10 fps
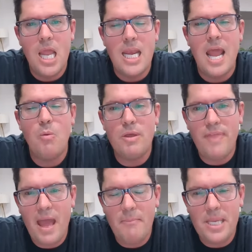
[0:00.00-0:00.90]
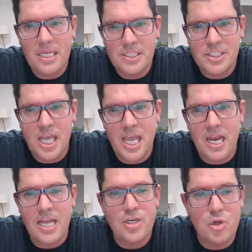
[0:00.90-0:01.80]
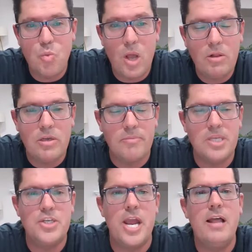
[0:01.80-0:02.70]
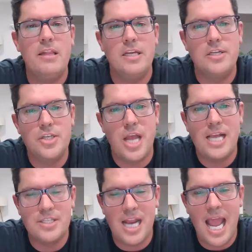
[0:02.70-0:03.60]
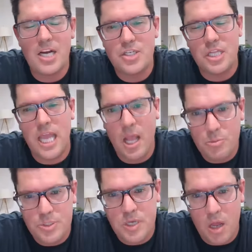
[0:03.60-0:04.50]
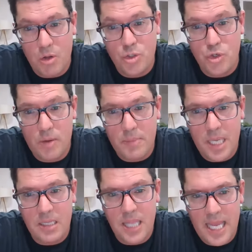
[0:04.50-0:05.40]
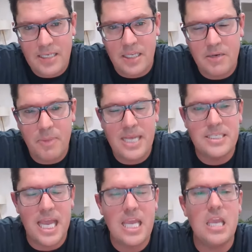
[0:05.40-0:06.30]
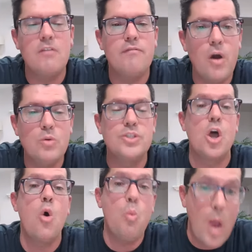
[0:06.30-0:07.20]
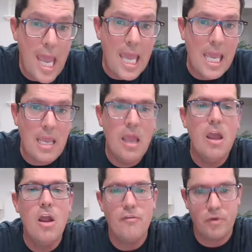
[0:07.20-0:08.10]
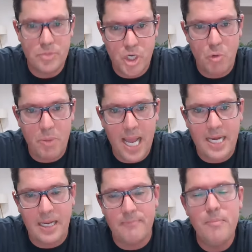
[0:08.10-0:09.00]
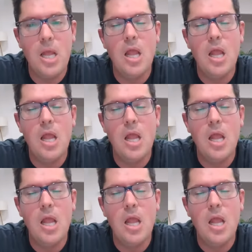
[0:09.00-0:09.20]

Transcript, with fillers: Now, with that being said, I do welcome the challenge as it actually helps Donald Trump get elected by taking votes away from Joe Biden.